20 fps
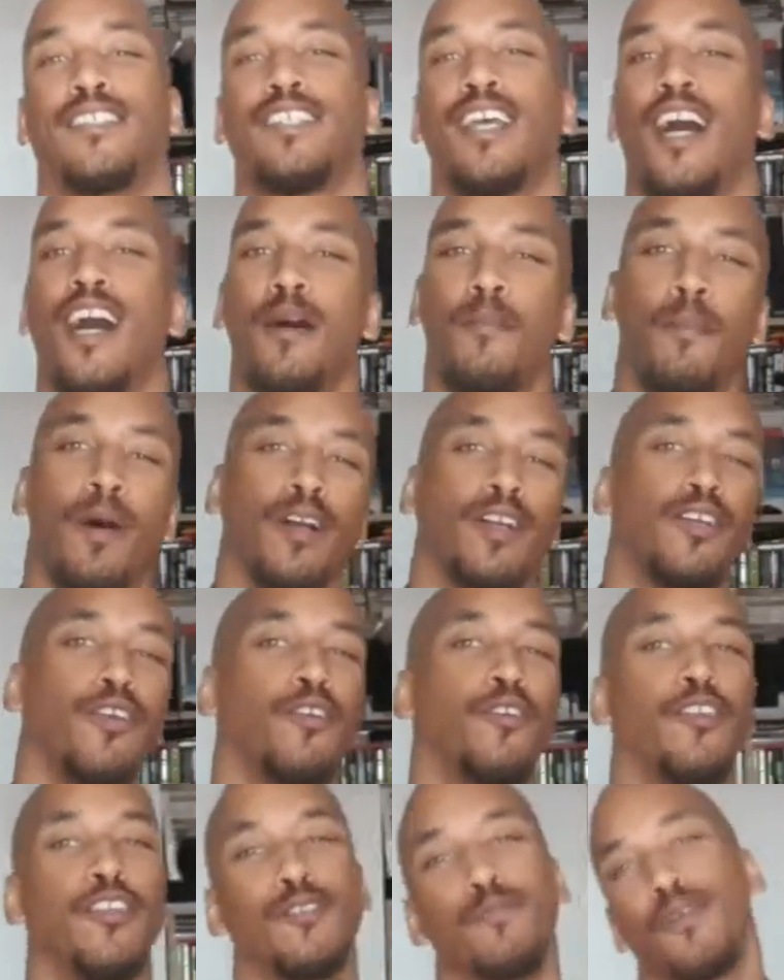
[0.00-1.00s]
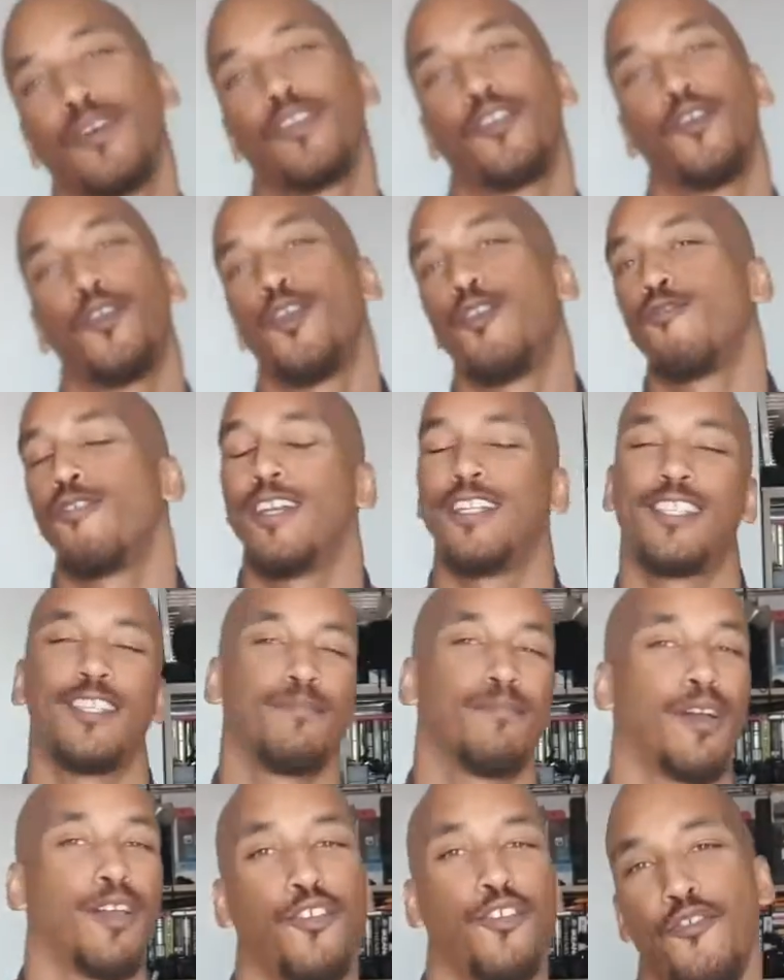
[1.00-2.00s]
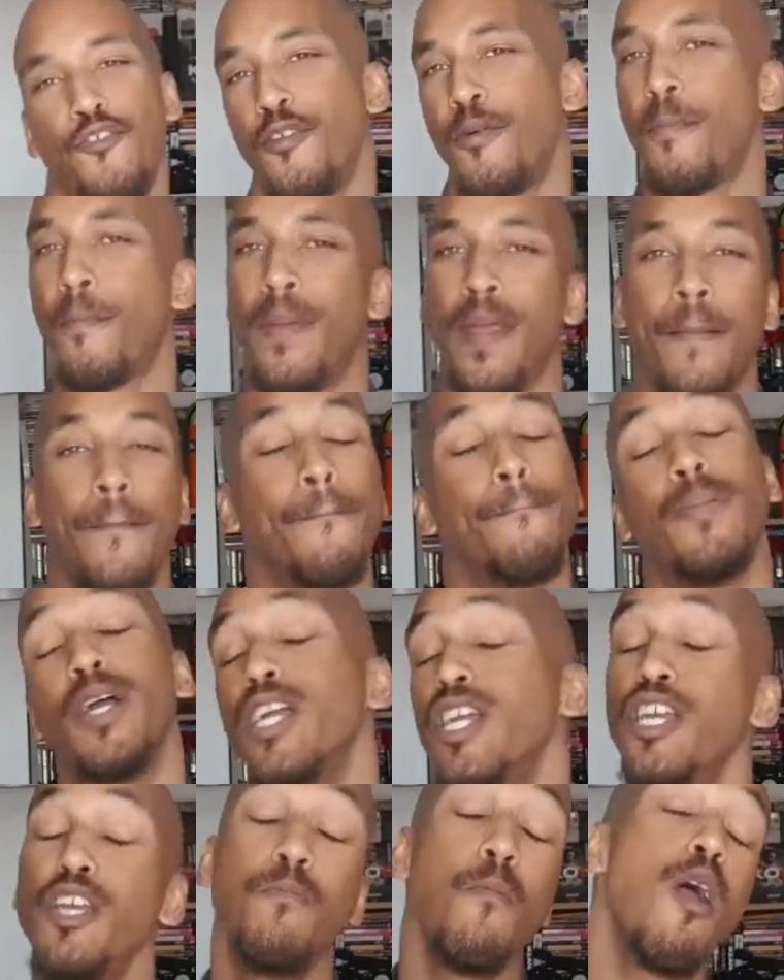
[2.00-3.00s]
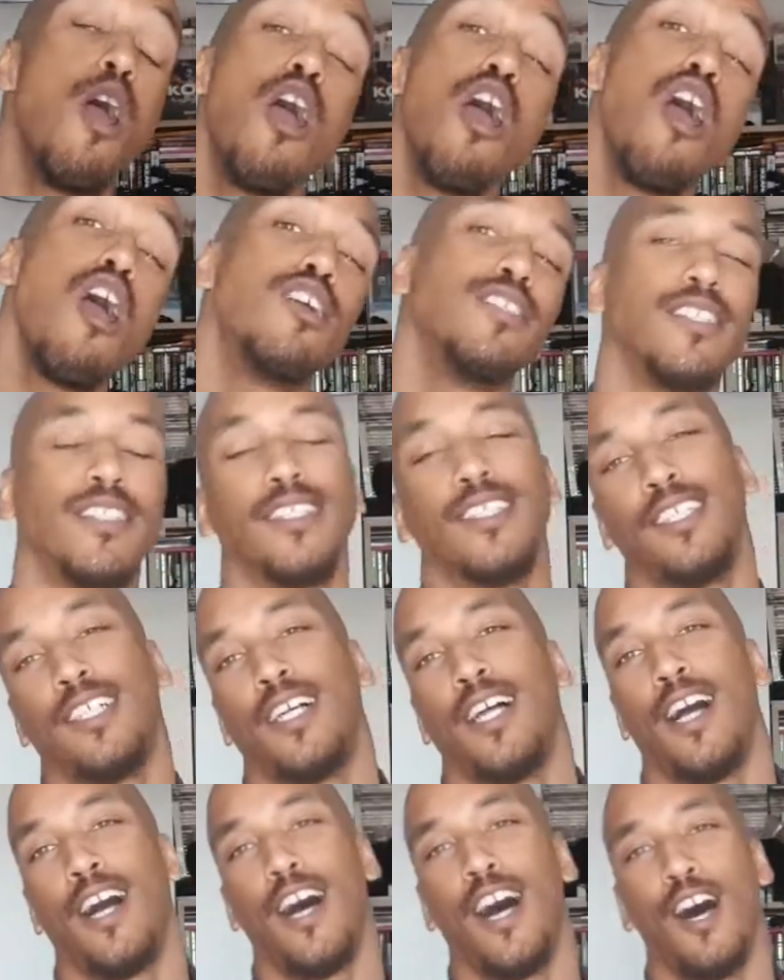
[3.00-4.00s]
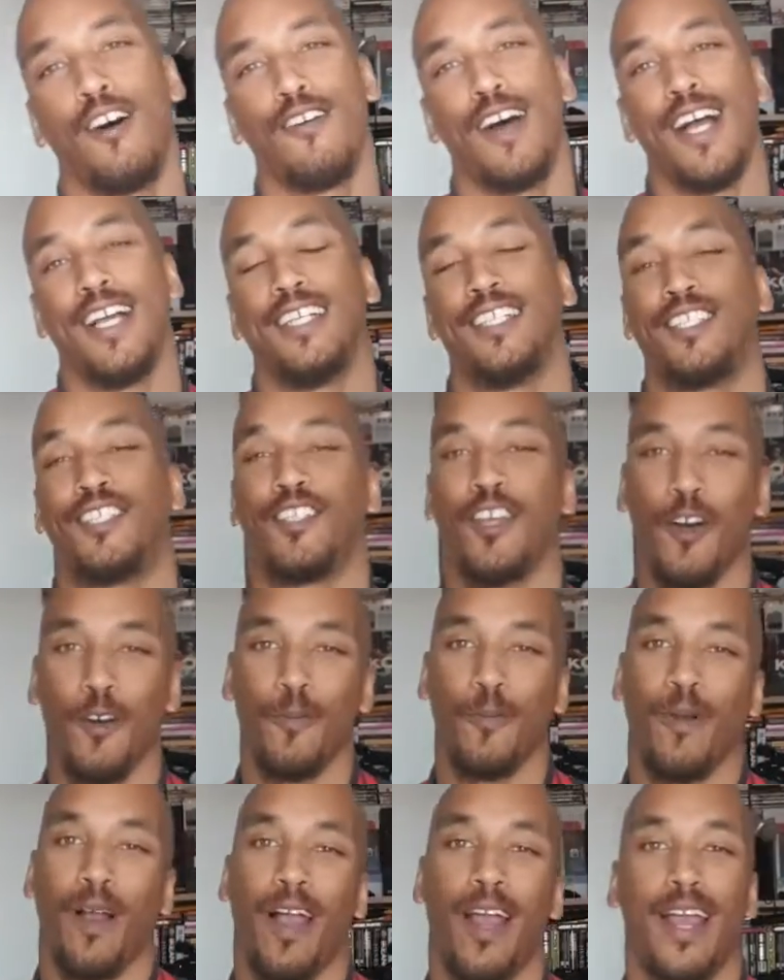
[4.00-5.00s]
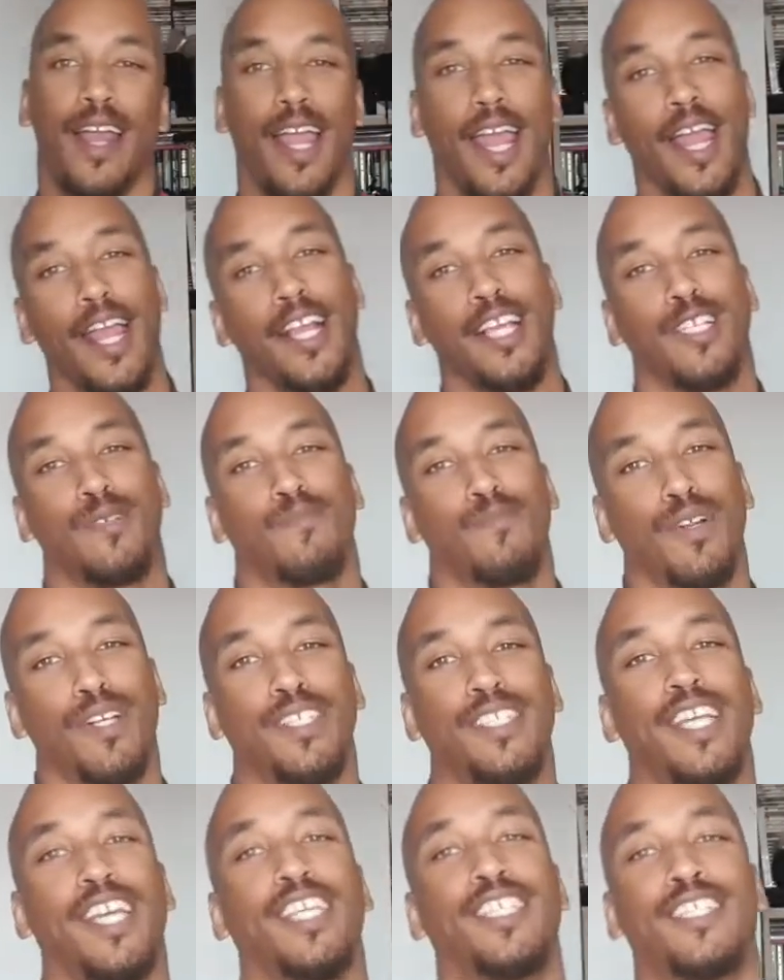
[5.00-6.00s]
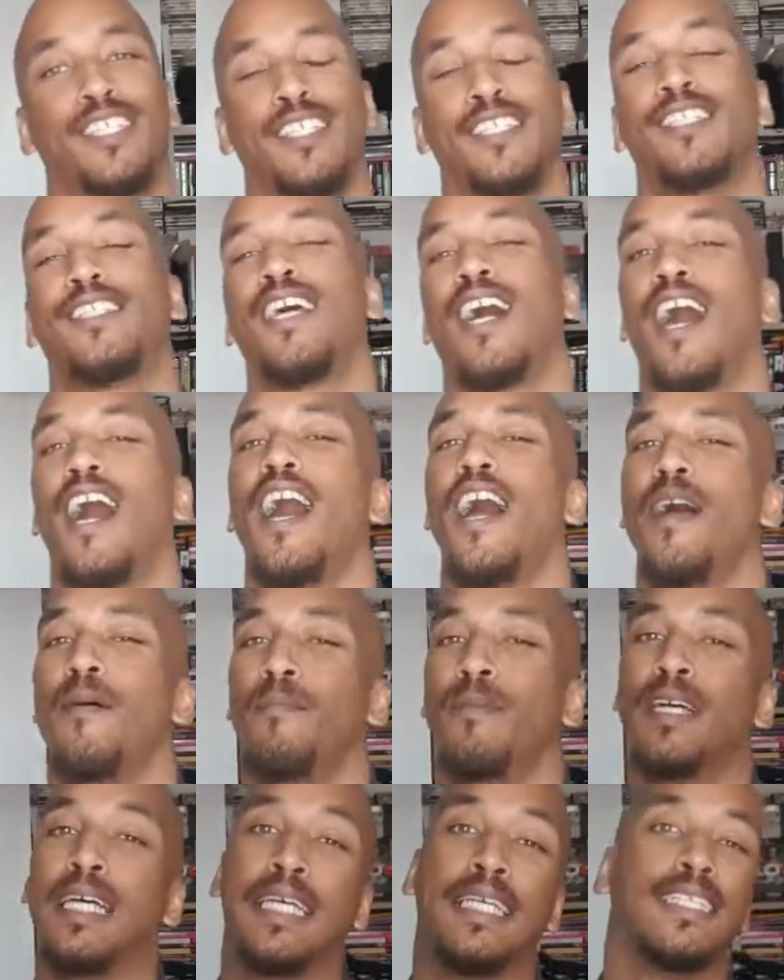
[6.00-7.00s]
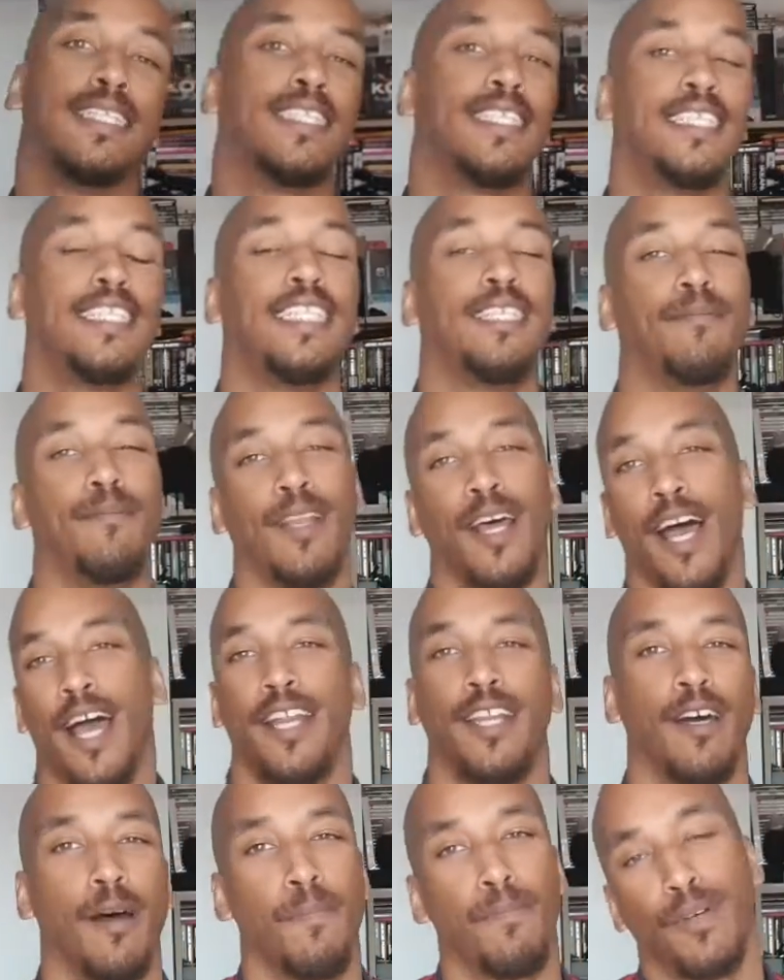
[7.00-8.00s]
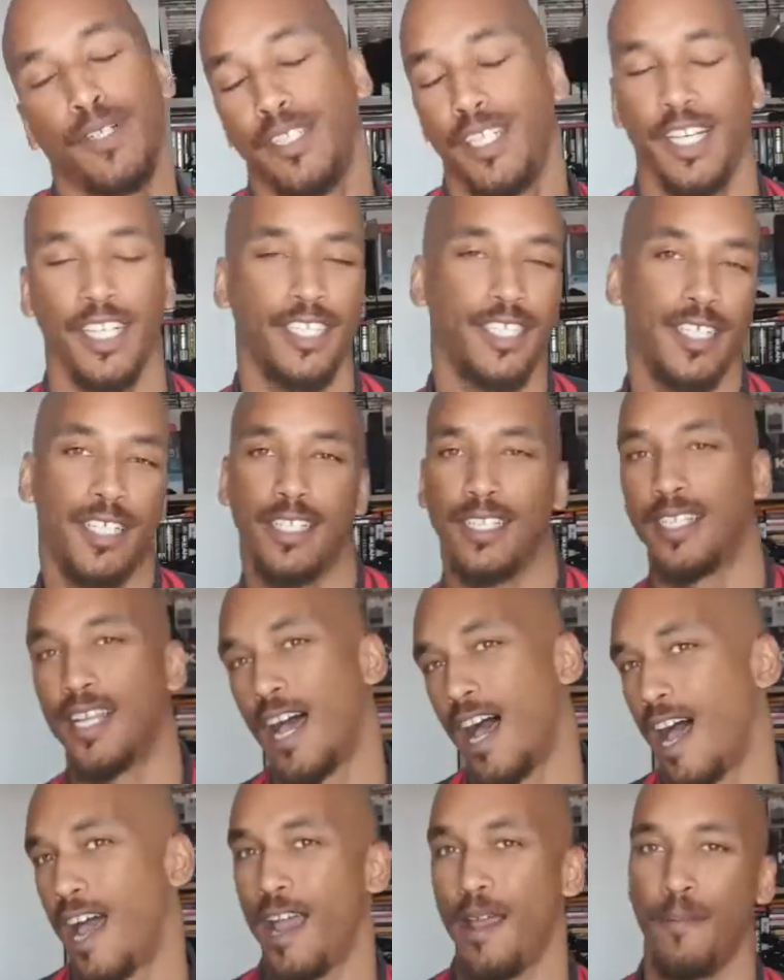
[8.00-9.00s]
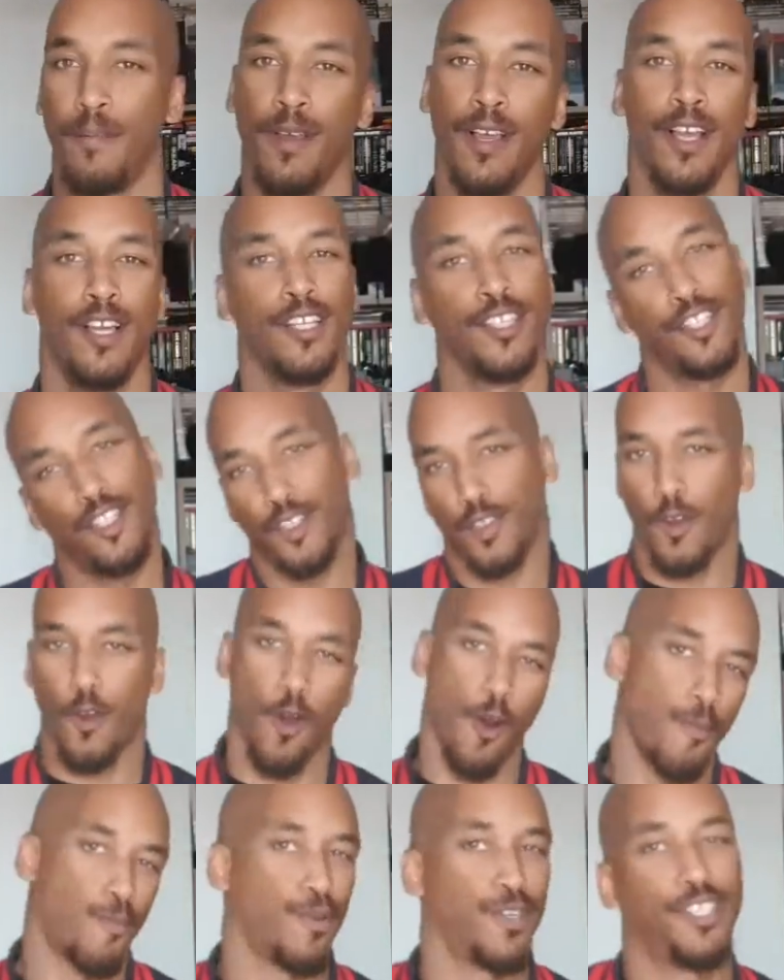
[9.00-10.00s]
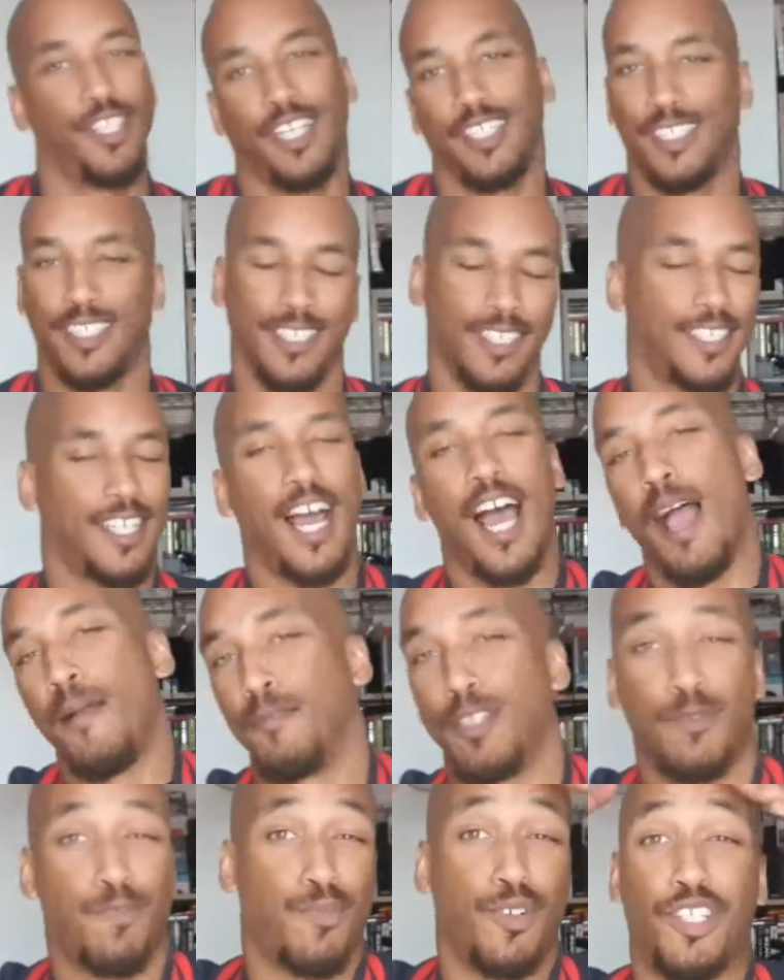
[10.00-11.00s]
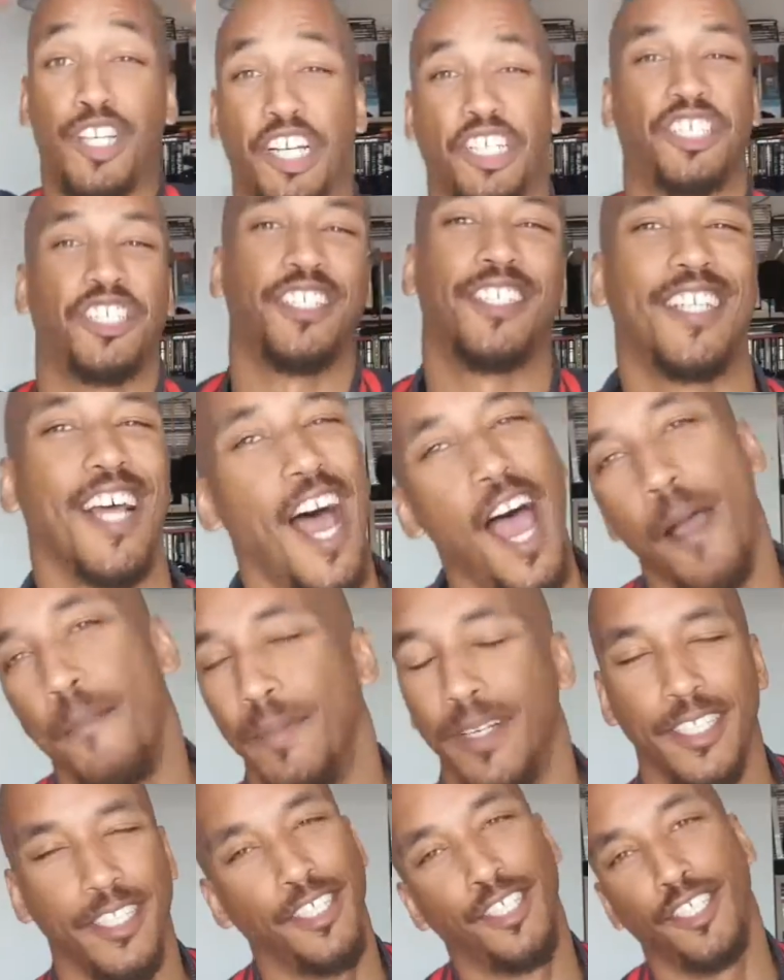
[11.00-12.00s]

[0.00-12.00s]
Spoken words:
Shout out my gooners, my goonerettes and my gooner big babies. Alright, so it is prediction time, team lineup prediction time, score prediction time, just prediction time in